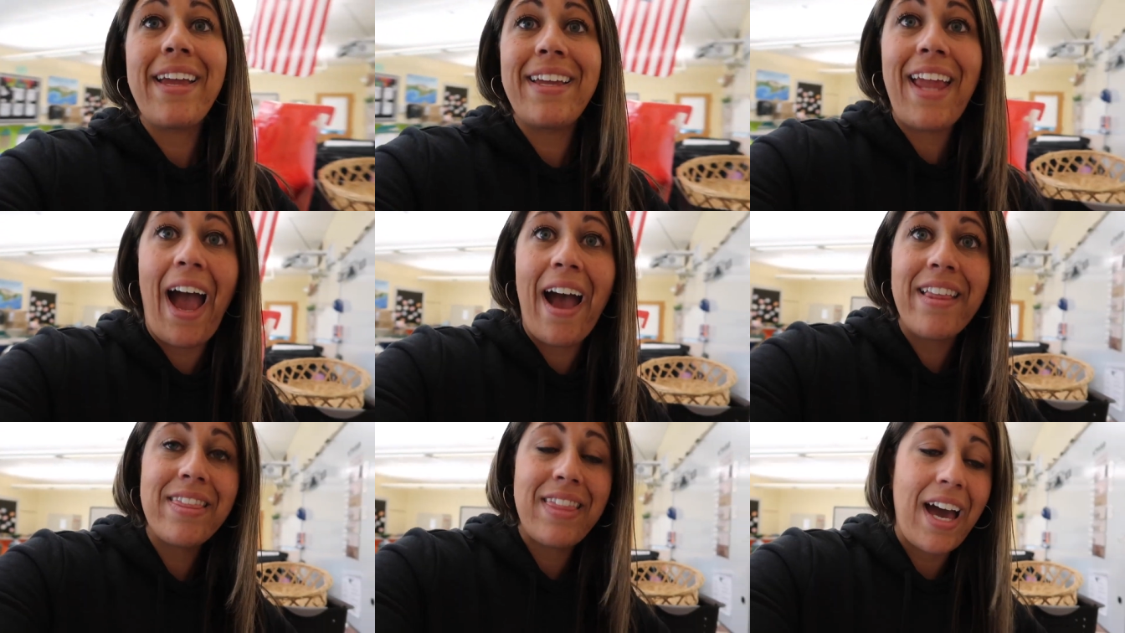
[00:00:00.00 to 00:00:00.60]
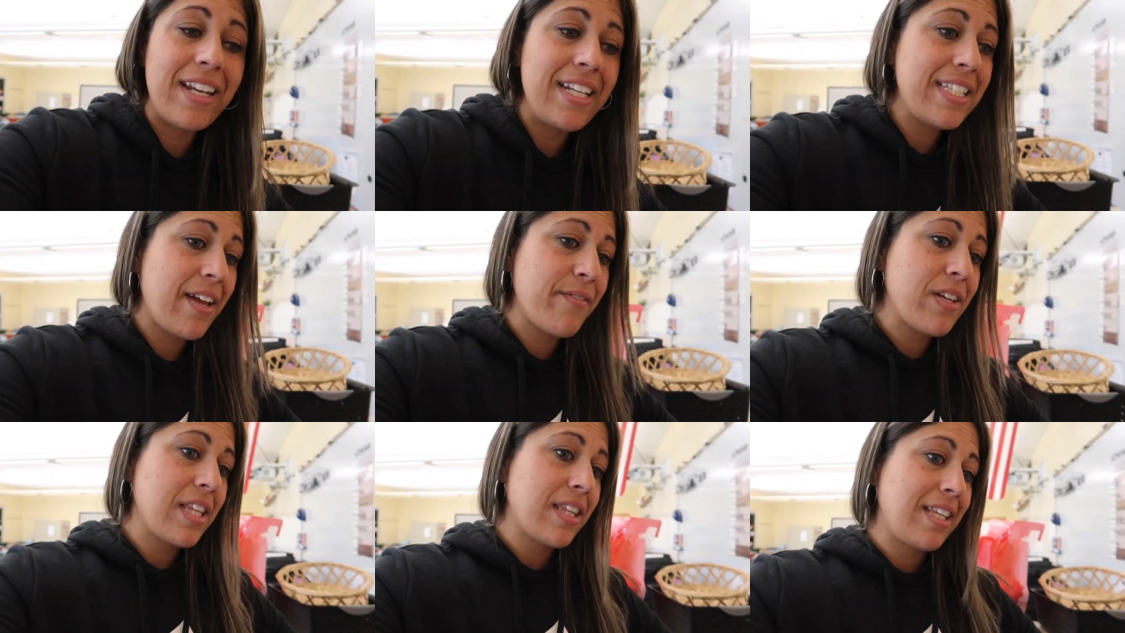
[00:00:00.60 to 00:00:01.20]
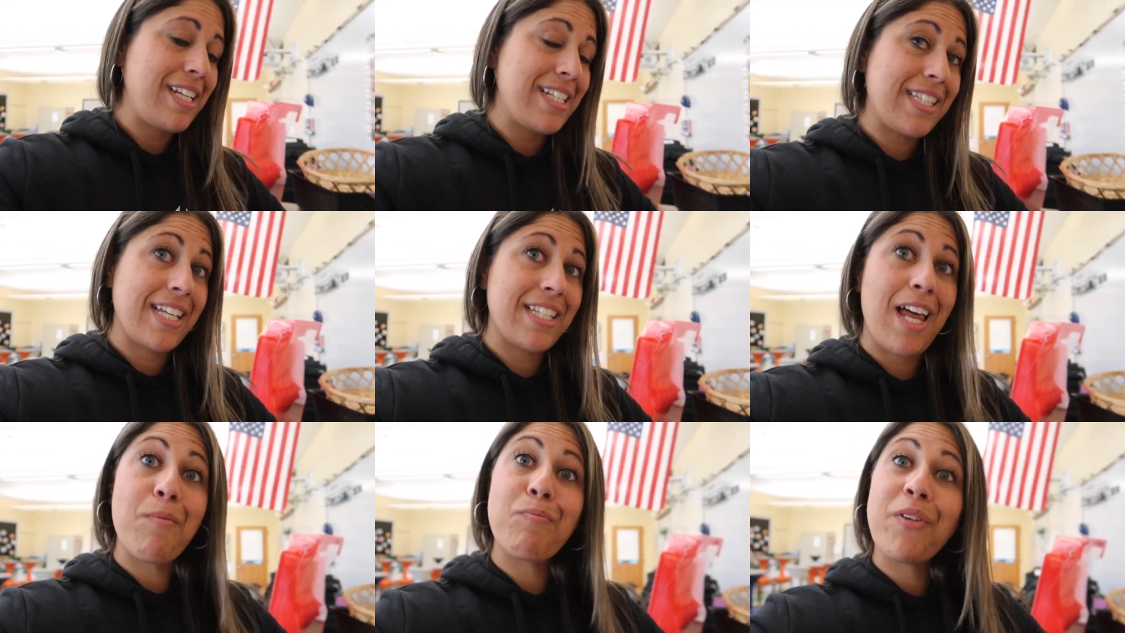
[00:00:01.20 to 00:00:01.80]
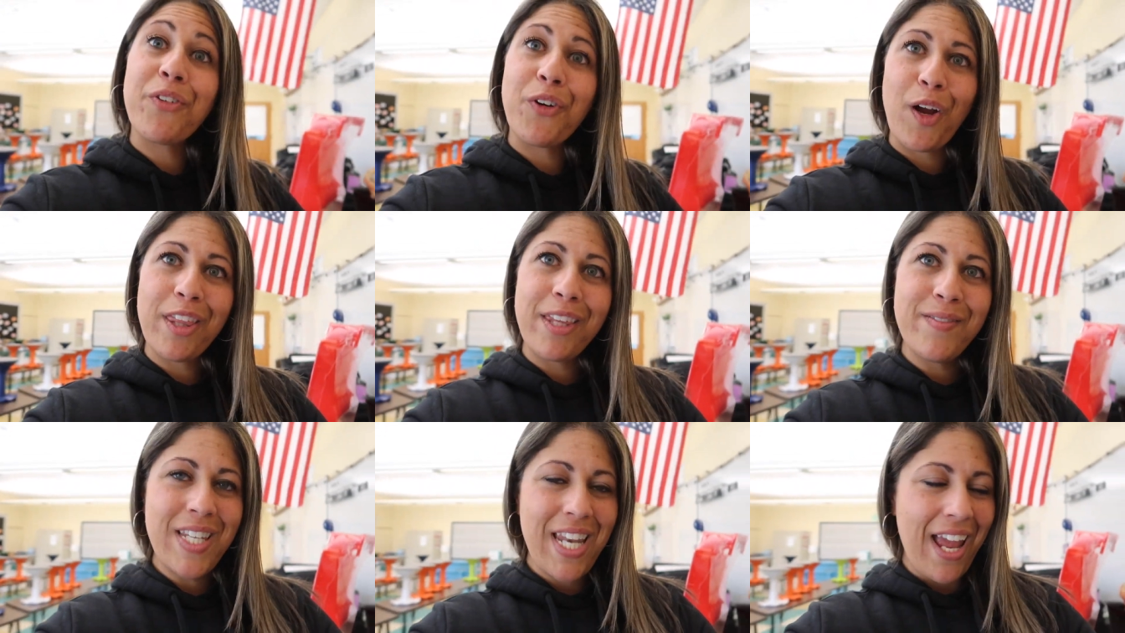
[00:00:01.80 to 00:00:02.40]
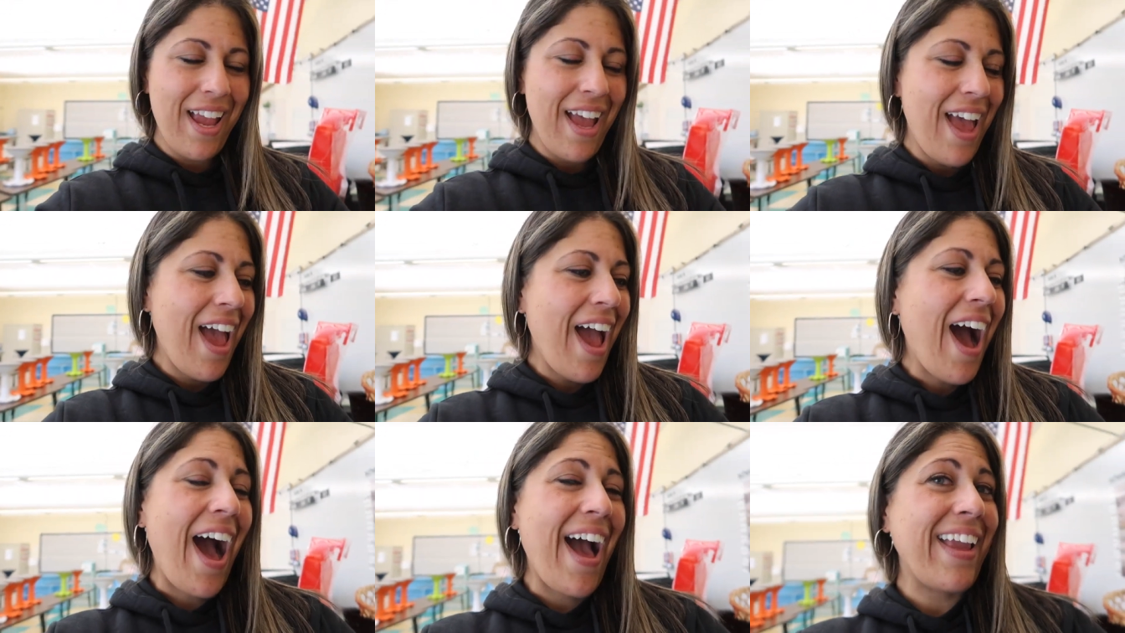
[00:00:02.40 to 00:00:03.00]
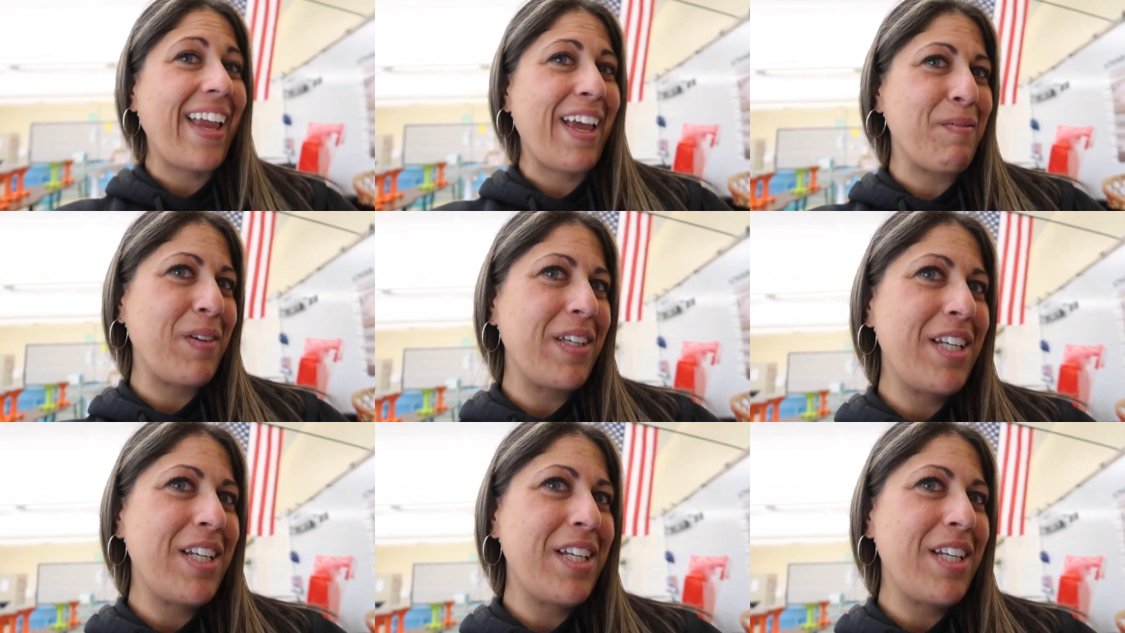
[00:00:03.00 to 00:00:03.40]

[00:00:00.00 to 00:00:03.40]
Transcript: yeah, that is everything that needs to get done before I leave today. I am